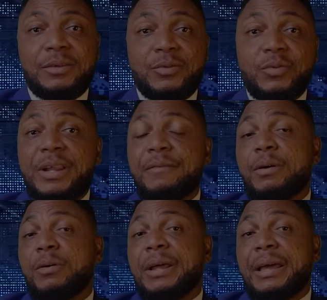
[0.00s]
You're never
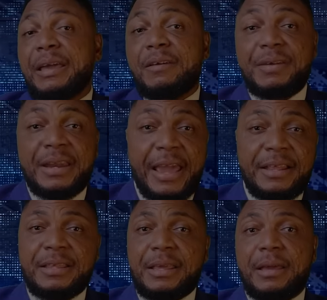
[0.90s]
gonna have an
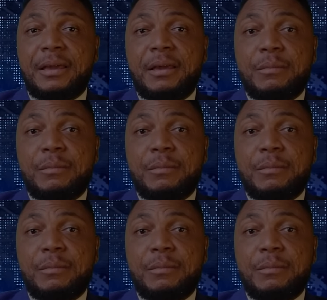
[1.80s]
idea,